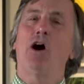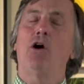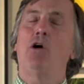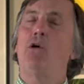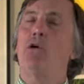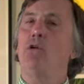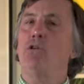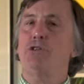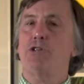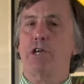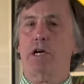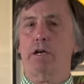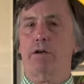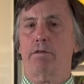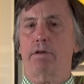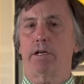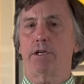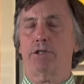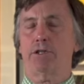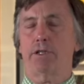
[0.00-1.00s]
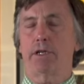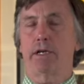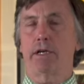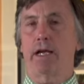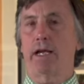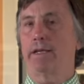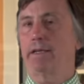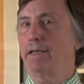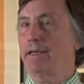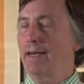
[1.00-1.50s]
a whole generation
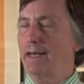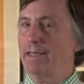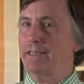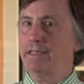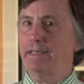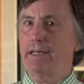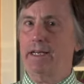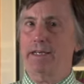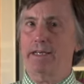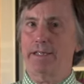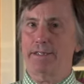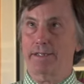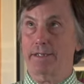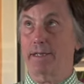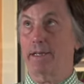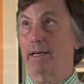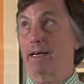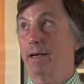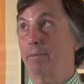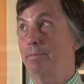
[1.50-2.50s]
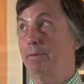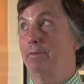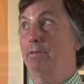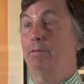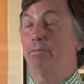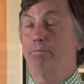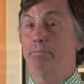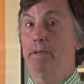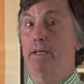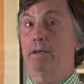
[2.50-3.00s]
in the 1980s, and I happen to
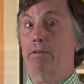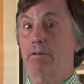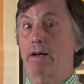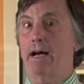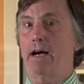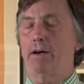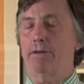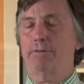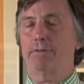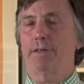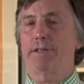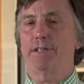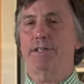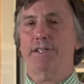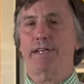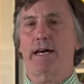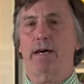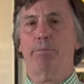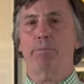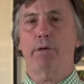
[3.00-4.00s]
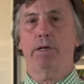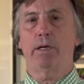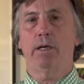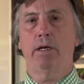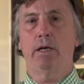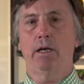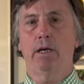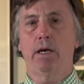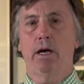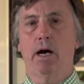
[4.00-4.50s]
have been around when this happened,
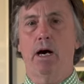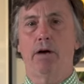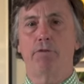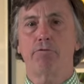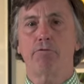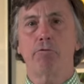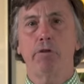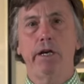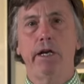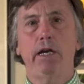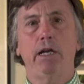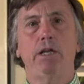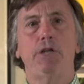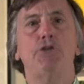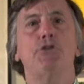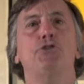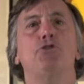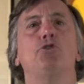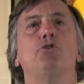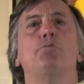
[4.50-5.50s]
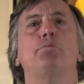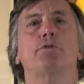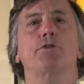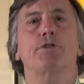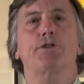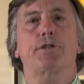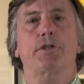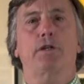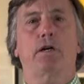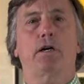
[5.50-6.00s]
of really
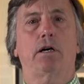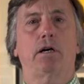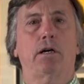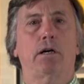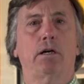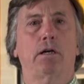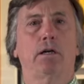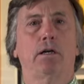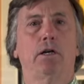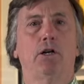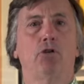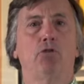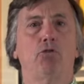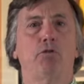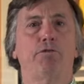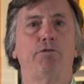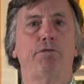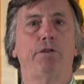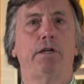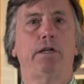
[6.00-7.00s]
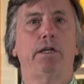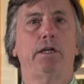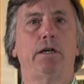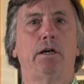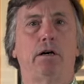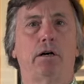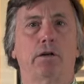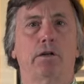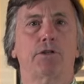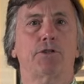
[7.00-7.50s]
superstar graffiti
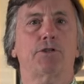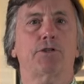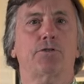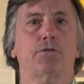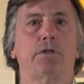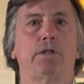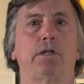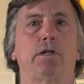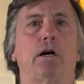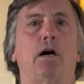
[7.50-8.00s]
artists, street